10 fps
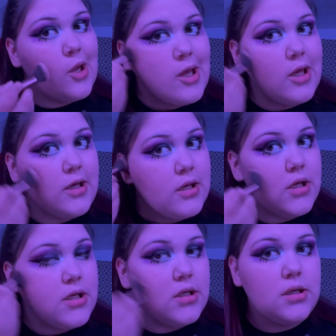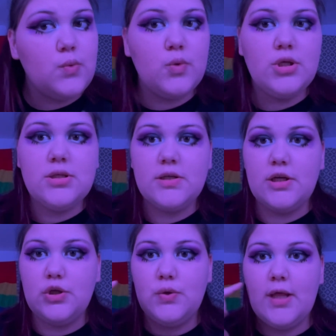And we're just gonna
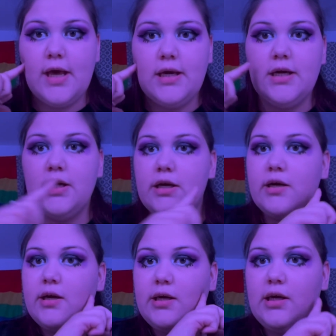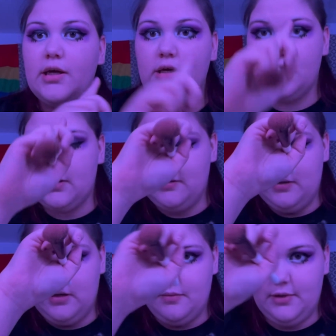do that here, here,
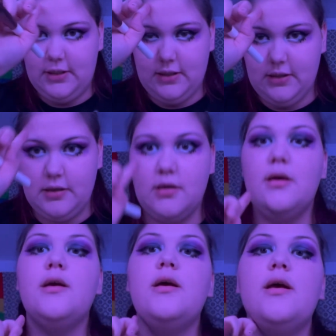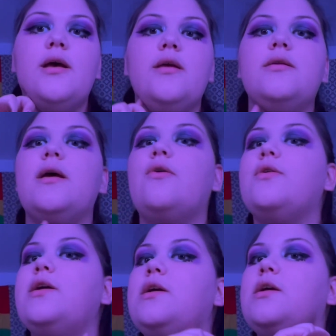up here, and down
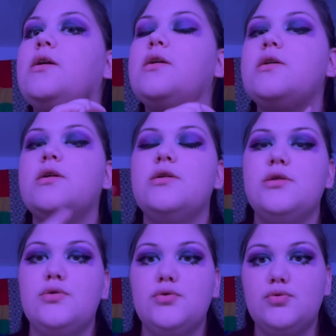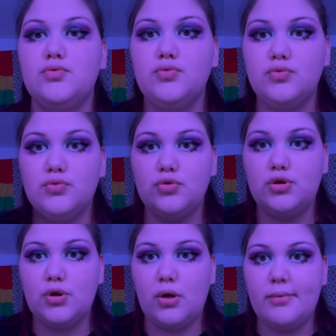here.
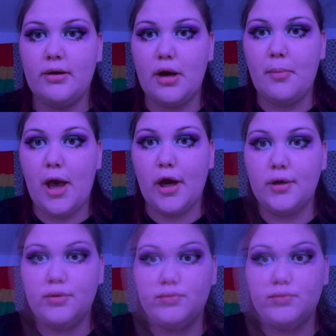So I'll be right back.